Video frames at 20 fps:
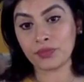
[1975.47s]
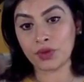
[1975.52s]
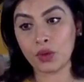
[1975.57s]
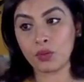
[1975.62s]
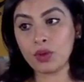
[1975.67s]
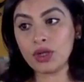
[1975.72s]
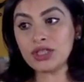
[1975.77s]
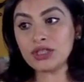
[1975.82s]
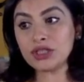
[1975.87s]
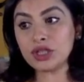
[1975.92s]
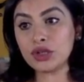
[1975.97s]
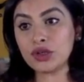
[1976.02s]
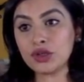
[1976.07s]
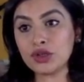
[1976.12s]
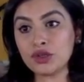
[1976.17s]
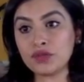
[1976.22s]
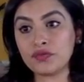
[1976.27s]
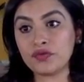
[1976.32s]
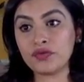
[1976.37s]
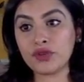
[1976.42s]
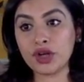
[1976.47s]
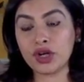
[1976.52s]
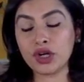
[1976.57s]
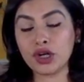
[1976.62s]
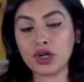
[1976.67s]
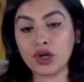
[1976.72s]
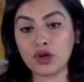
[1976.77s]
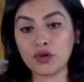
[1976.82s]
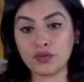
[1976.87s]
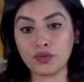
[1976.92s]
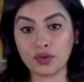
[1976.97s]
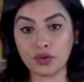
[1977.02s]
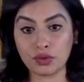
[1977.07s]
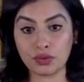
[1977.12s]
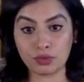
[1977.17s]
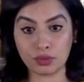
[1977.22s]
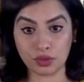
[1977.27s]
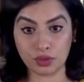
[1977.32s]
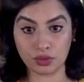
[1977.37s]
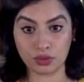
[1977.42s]
What is a good Virgo
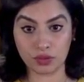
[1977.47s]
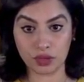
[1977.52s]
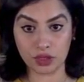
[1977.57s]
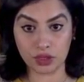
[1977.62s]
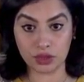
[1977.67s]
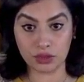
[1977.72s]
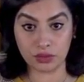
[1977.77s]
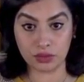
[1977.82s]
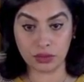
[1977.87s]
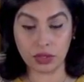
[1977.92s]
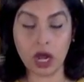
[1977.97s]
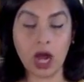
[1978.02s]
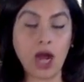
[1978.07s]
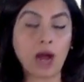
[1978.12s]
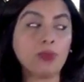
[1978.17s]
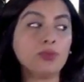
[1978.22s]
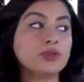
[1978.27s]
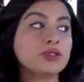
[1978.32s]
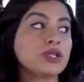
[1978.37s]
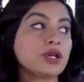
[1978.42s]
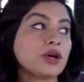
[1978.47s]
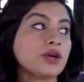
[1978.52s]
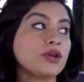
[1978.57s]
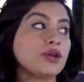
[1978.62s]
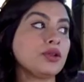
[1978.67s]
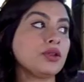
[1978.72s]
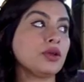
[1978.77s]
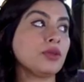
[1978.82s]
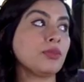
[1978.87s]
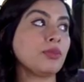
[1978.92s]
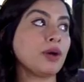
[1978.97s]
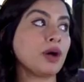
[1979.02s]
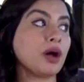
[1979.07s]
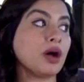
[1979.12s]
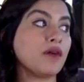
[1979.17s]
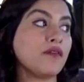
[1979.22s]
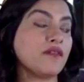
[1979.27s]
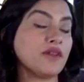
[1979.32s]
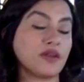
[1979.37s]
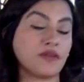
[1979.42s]
full moon ritual? I will tell you the
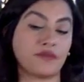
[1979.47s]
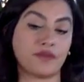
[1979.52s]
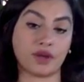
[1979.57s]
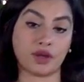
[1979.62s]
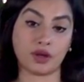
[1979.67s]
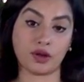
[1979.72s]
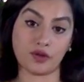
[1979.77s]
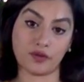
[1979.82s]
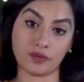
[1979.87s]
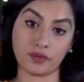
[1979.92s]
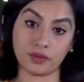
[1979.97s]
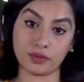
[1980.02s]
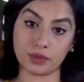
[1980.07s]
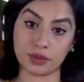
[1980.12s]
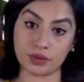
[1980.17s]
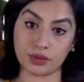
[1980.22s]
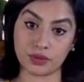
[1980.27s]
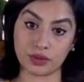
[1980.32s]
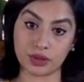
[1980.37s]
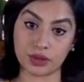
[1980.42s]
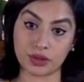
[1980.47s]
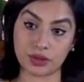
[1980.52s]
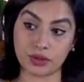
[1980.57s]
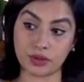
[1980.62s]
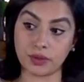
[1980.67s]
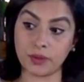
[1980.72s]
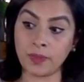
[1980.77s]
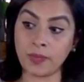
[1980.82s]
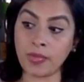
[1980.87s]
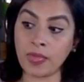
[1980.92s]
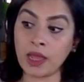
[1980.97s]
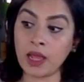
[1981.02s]
perfect Virgo full moon ritual.